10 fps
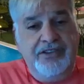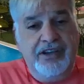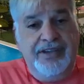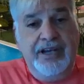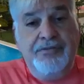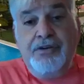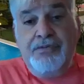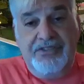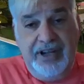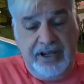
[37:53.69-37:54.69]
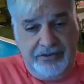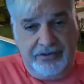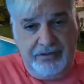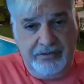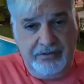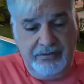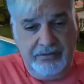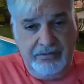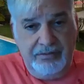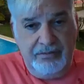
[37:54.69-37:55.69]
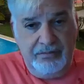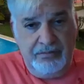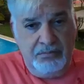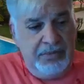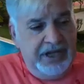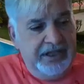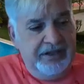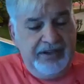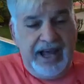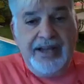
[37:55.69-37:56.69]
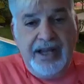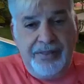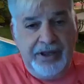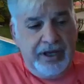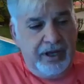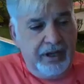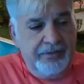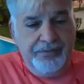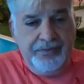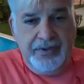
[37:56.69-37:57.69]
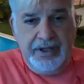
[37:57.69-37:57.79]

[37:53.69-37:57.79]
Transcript: just delivers results, but is unethical